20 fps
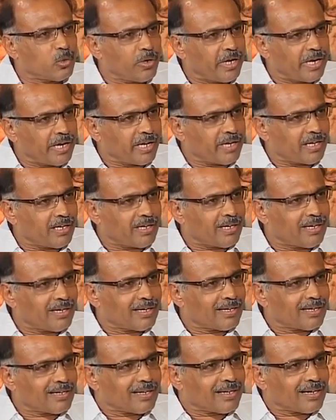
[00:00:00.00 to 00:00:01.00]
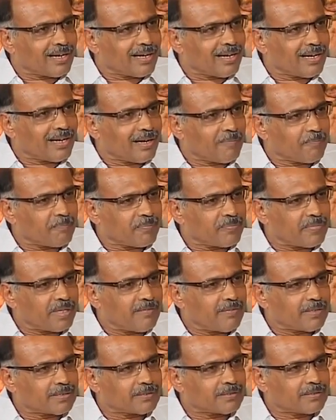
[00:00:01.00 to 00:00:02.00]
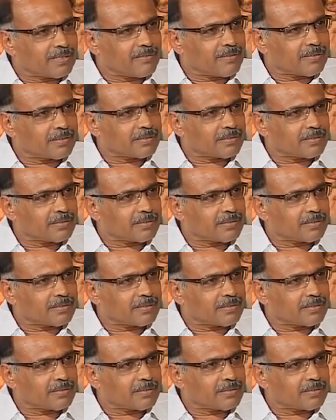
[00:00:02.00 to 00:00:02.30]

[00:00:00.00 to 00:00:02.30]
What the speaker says: doing, there was